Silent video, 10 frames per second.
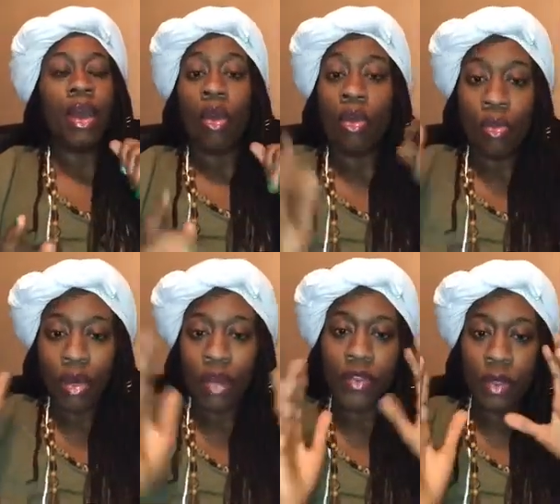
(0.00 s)
or
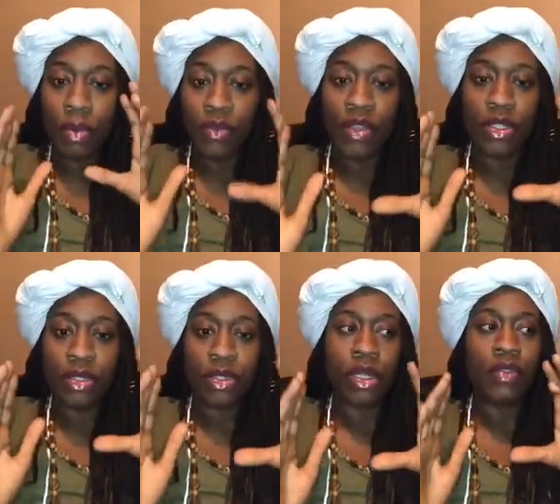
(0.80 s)
whatever the professional
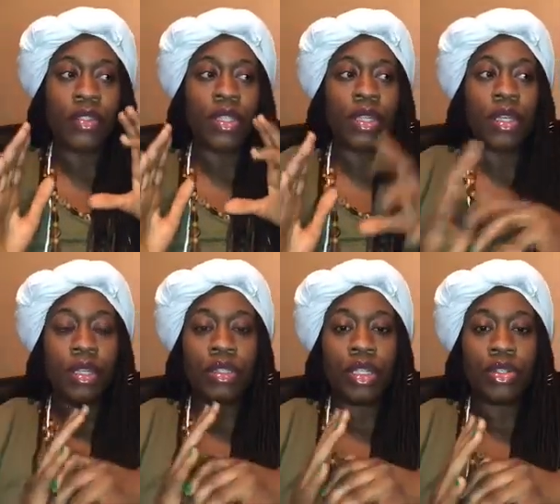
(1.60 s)
service it
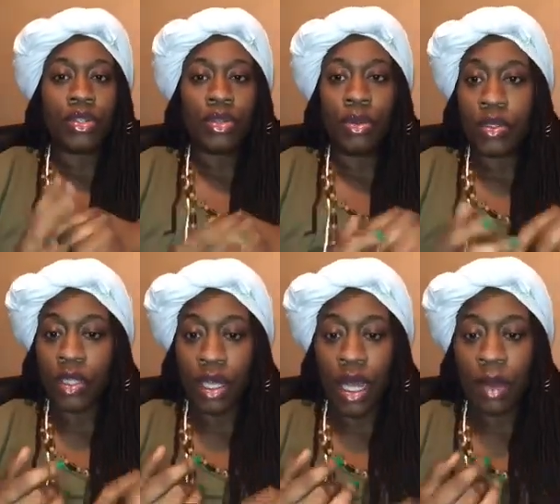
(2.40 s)
is that you're doing.
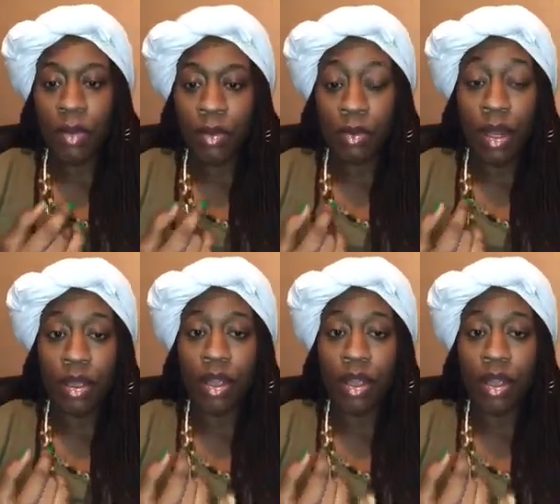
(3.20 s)
A lot of people around here